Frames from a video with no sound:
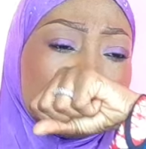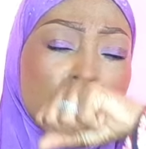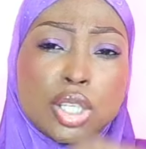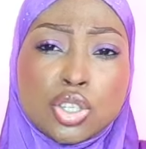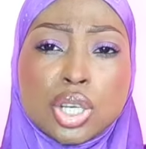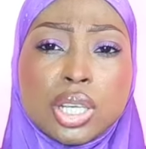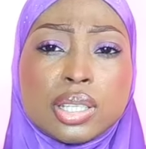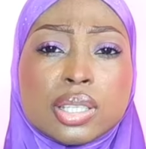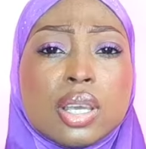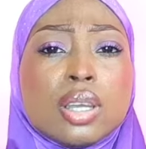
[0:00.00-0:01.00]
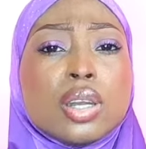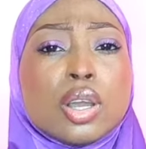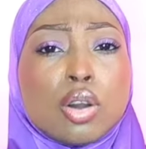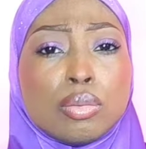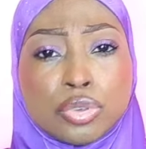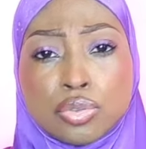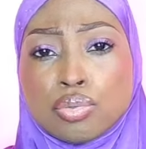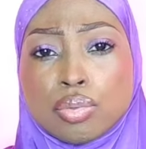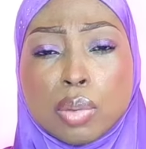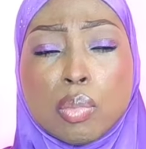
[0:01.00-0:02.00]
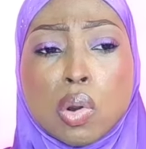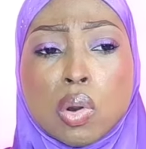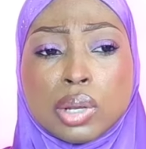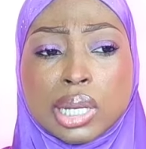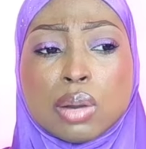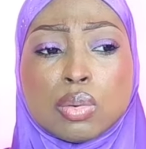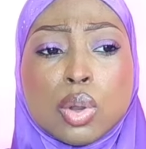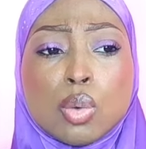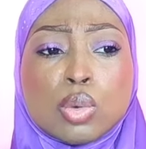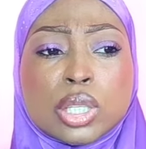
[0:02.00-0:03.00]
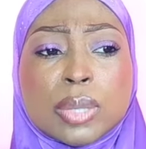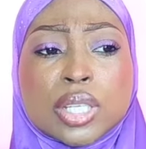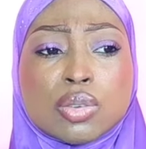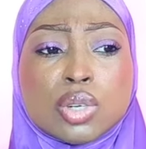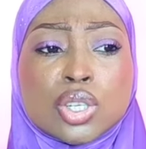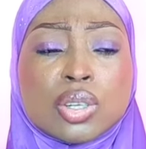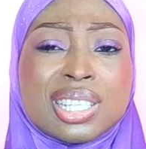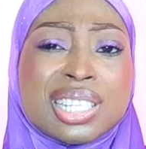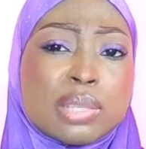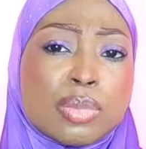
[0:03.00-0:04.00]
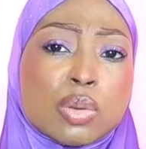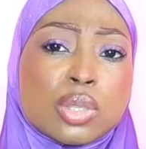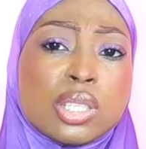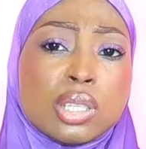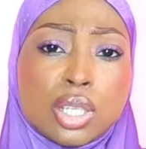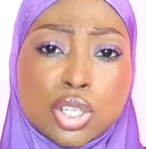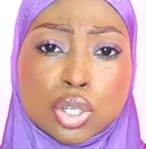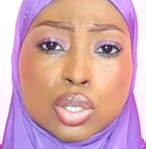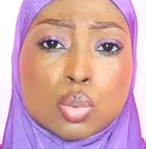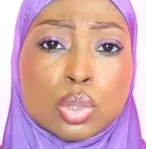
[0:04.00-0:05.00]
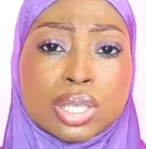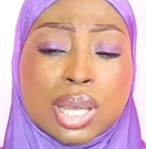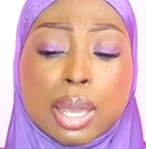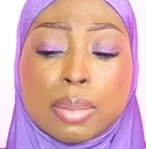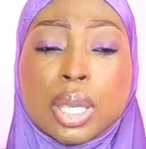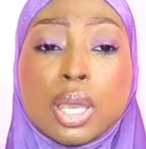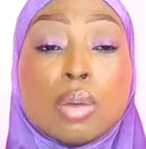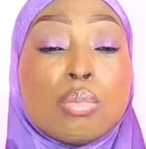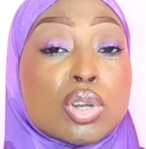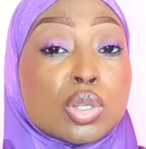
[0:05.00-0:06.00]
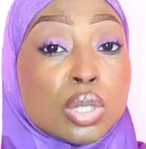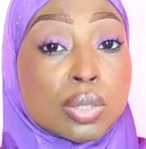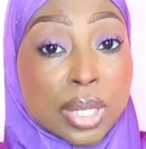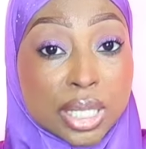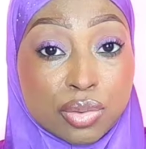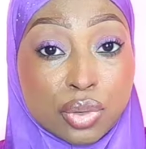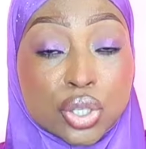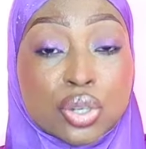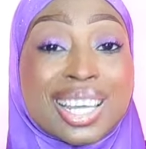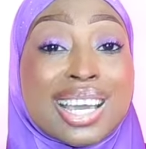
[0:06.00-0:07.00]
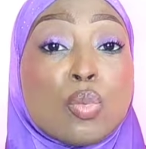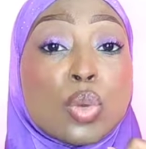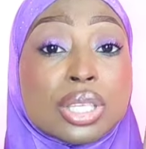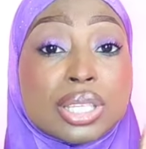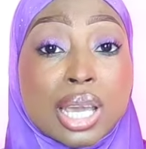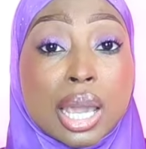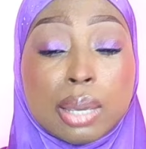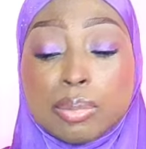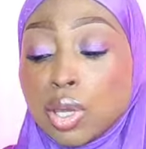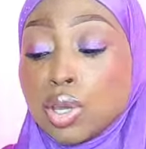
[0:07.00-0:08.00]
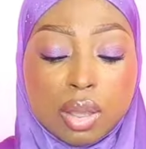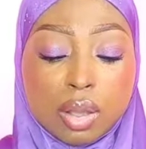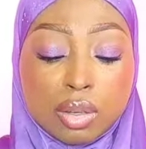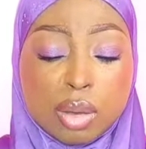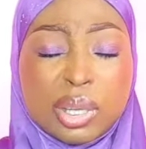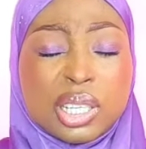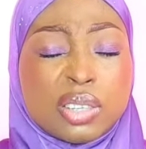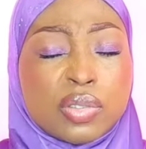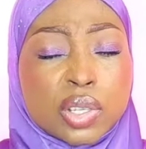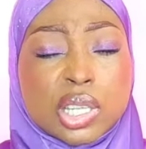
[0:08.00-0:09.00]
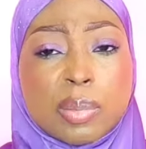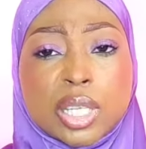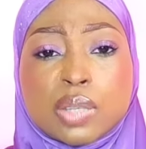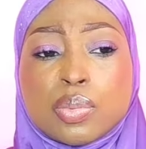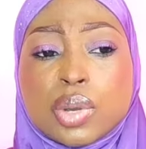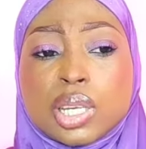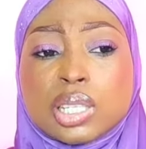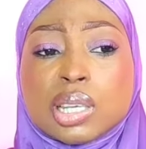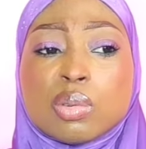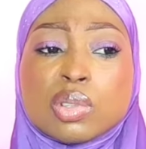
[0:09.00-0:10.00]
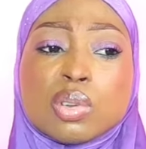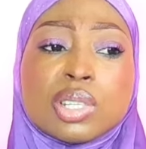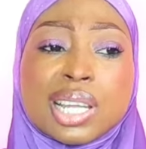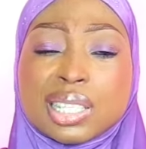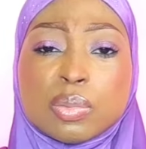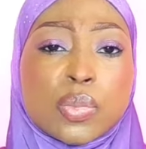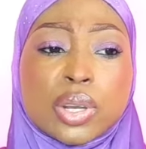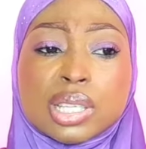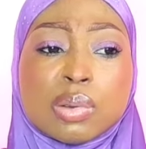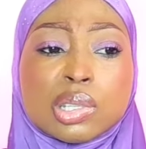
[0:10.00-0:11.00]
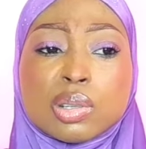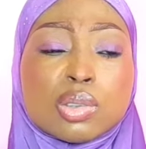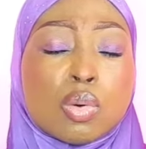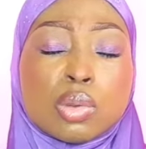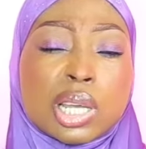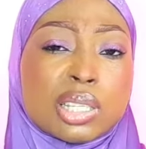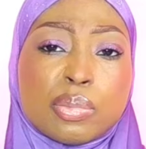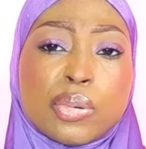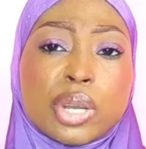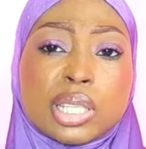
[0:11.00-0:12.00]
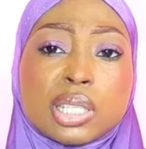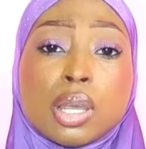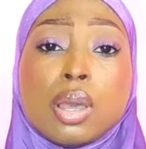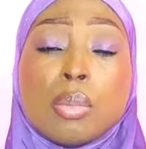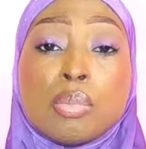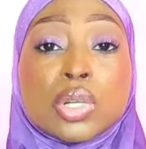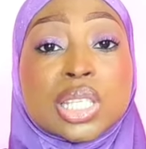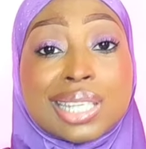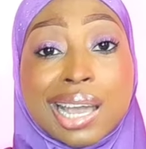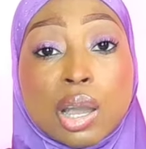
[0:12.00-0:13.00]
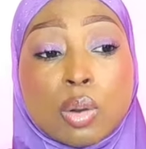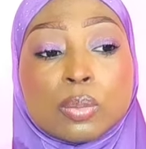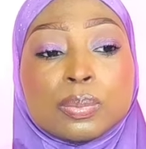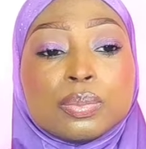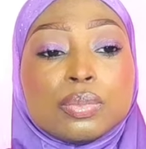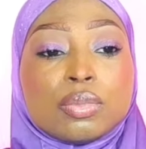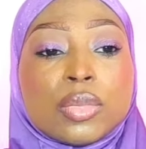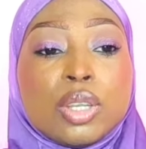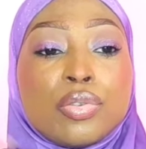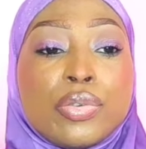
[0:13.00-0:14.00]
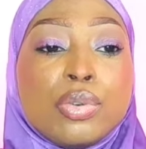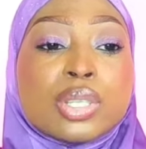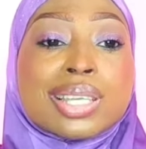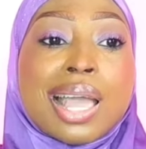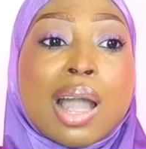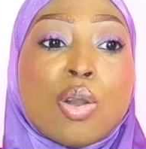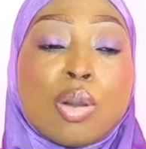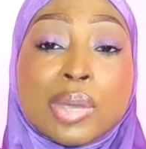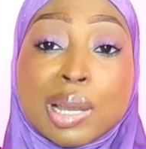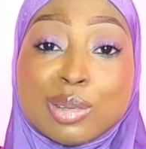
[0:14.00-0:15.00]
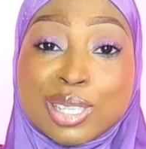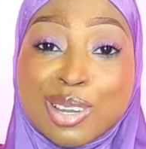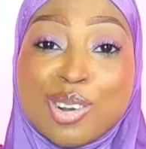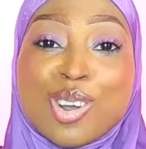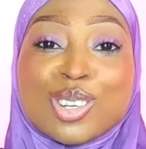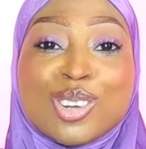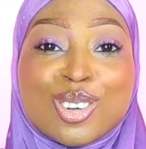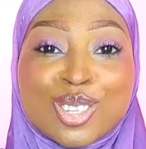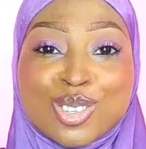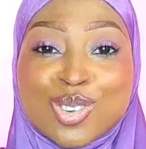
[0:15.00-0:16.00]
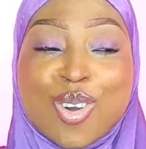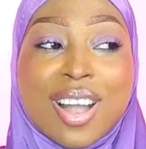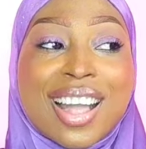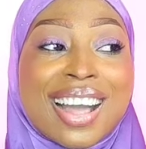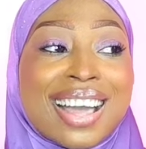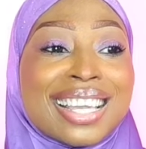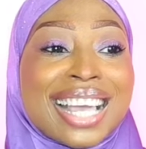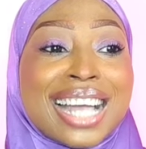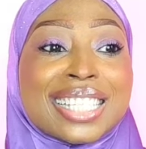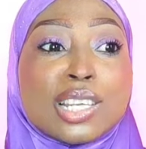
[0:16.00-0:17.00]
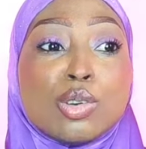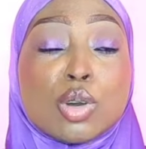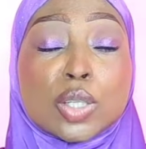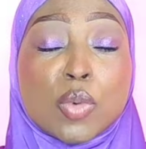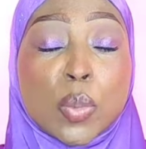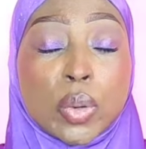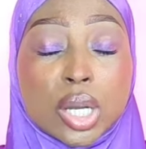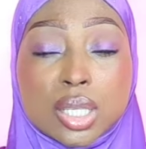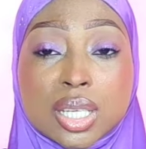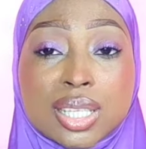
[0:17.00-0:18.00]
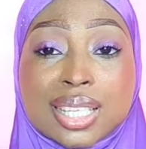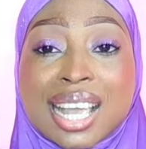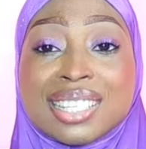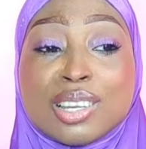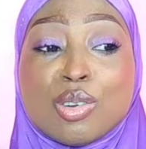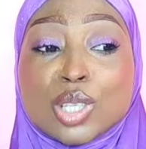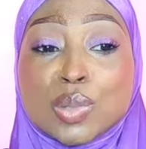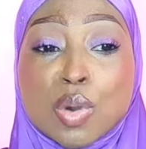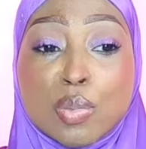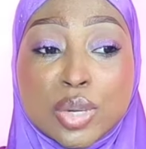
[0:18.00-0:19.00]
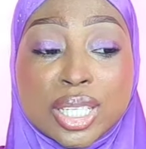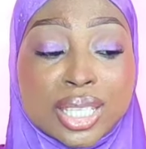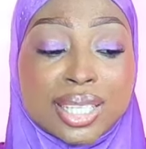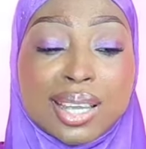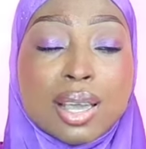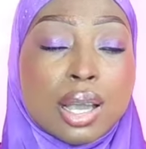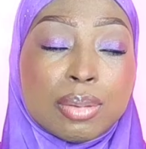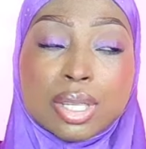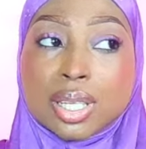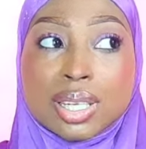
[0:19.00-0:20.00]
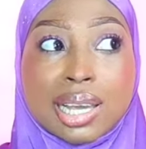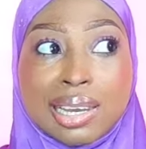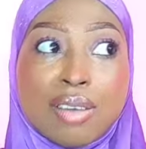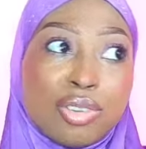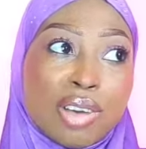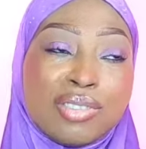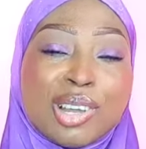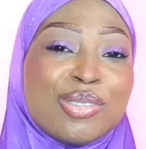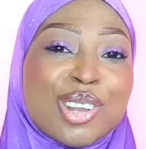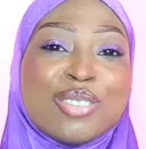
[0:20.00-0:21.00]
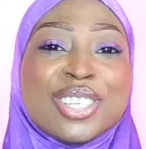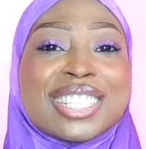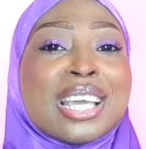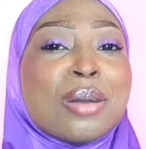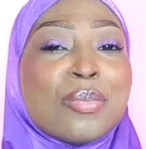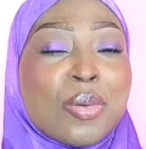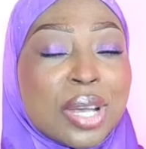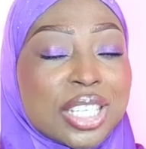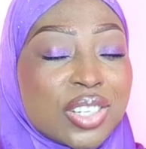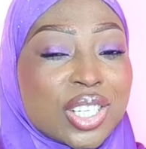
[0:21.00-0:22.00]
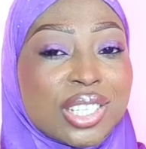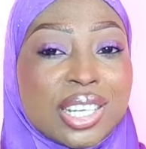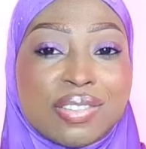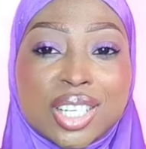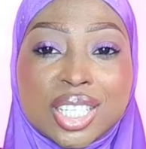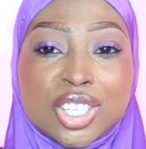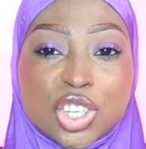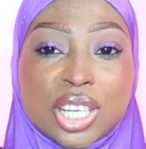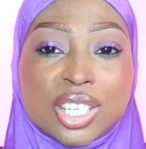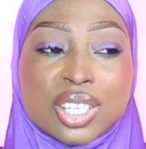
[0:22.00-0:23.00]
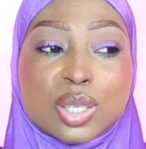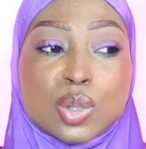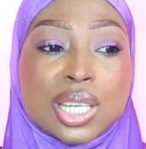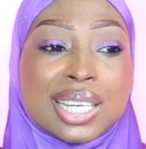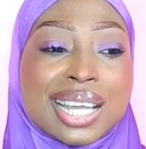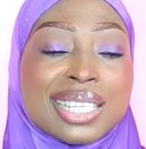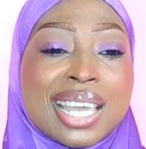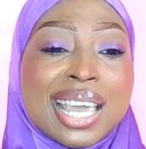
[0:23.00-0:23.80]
peaches, they come through more now. With maceration, this smells delicious with time, but with maceration and with time. Normally, the first time I sprayed it, I was not that impressed. I was not all that impressed. But now, the fruits are coming out a lot stronger. It has a lot more presence. It has a lot more body. I'm not saying I love it, but maceration definitely changed this one in that